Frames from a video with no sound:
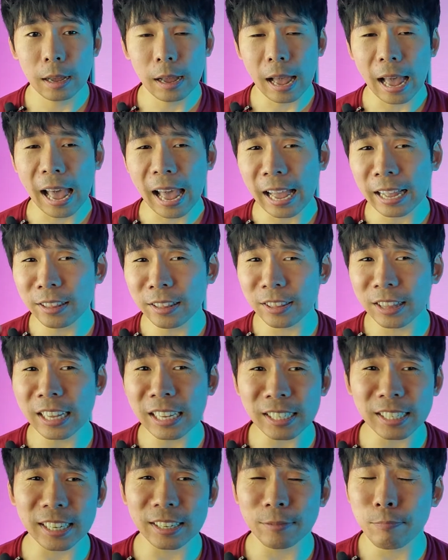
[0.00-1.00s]
And
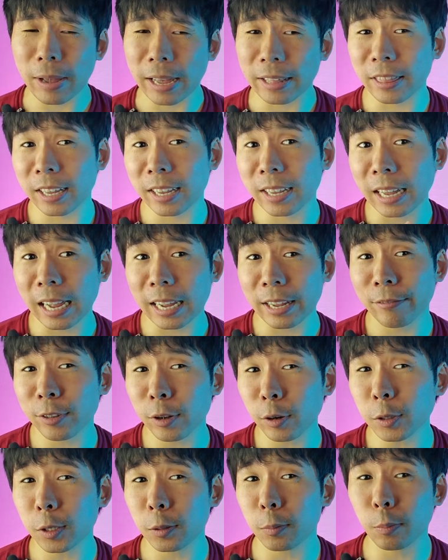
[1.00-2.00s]
this method kind of
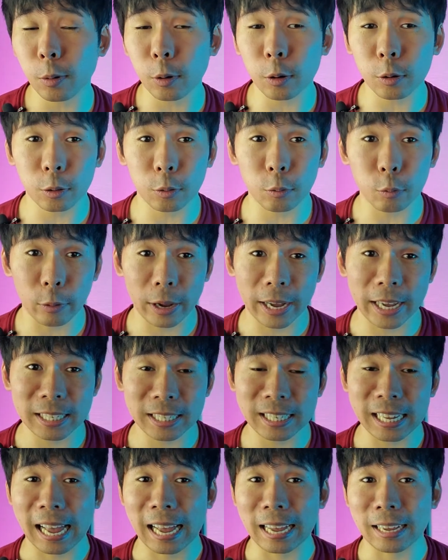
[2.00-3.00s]
goes both
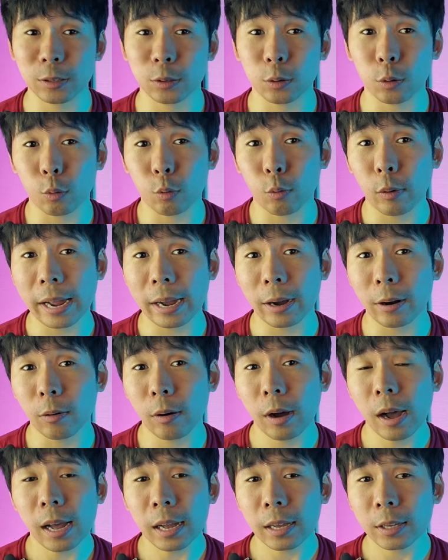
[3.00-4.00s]
ways as well.
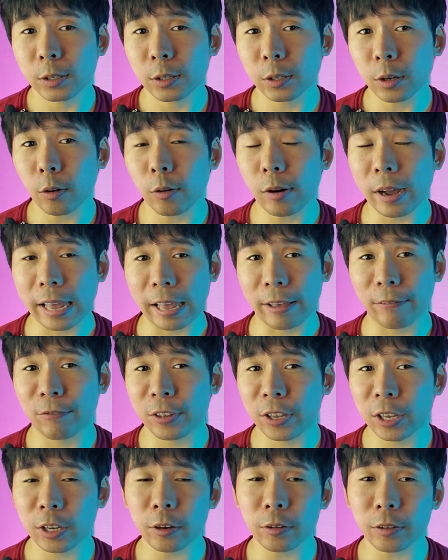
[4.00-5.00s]
So if
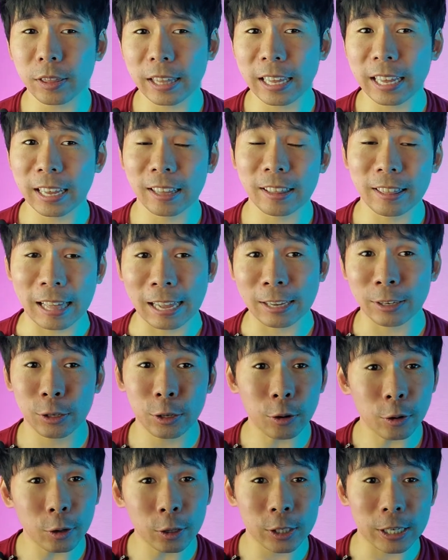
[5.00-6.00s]
you think that
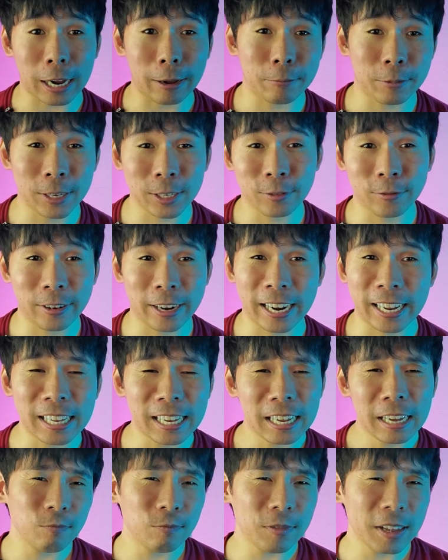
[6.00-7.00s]
your Japanese friend
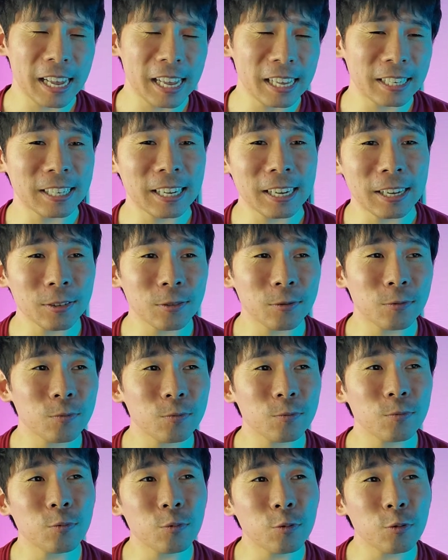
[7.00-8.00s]
isn't
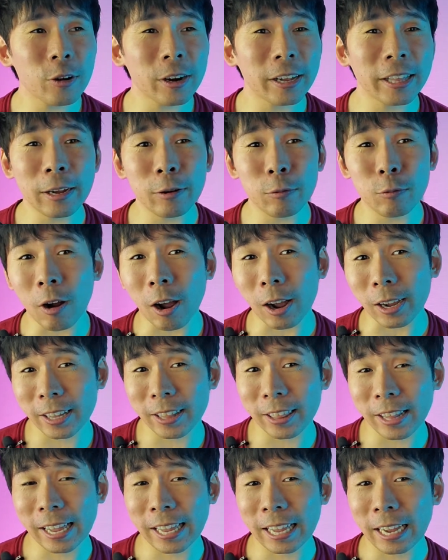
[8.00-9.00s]
really rocking
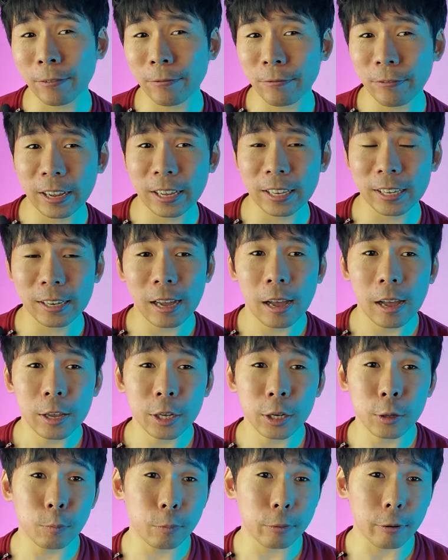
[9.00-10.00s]
that outfit,
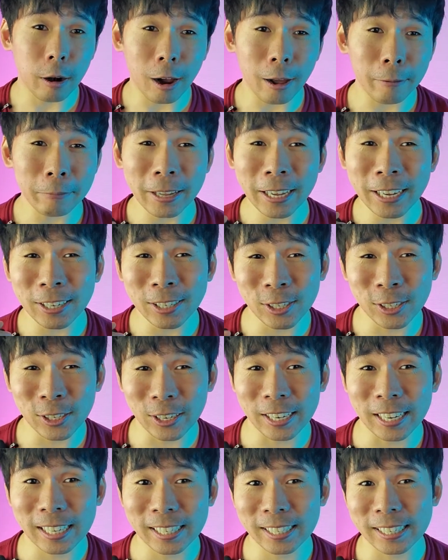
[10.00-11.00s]
you probably
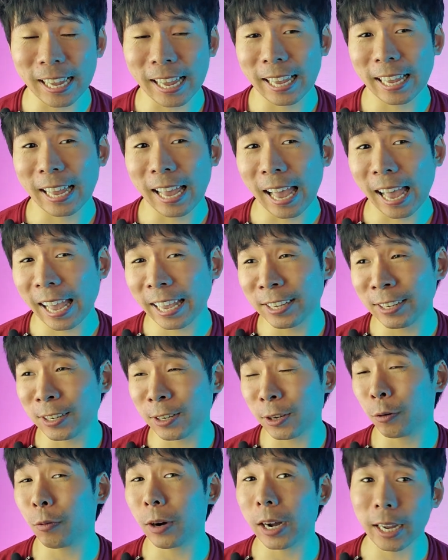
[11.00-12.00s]
shouldn't say, hey, you
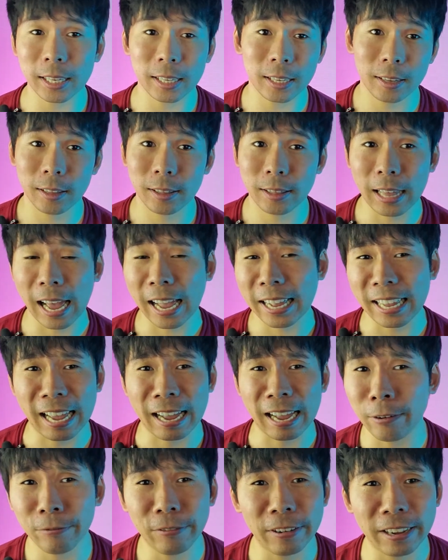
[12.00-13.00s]
know what? That
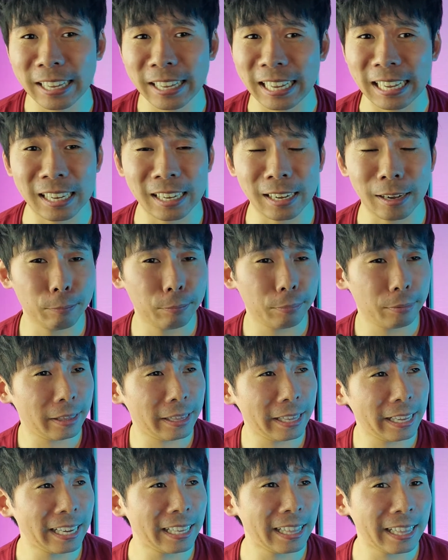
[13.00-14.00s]
outfit
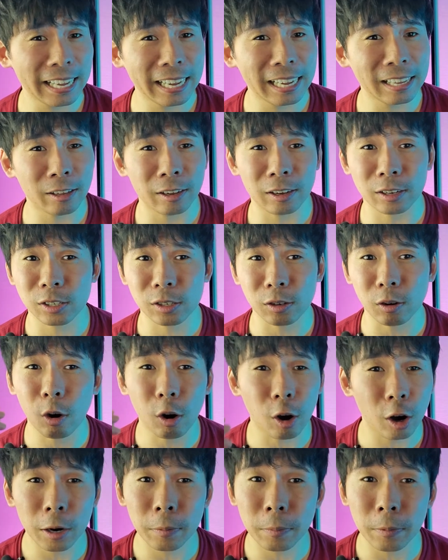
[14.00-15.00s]
completely looks
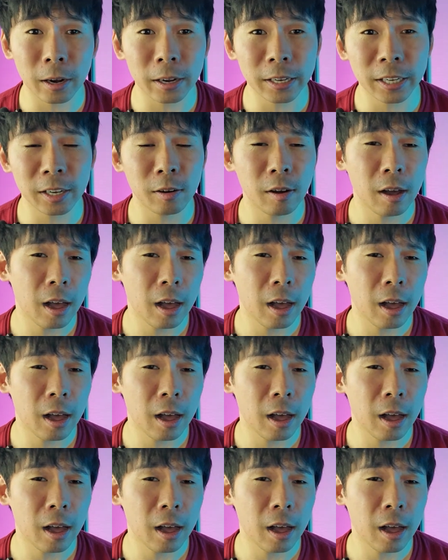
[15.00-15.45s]
horrible on you.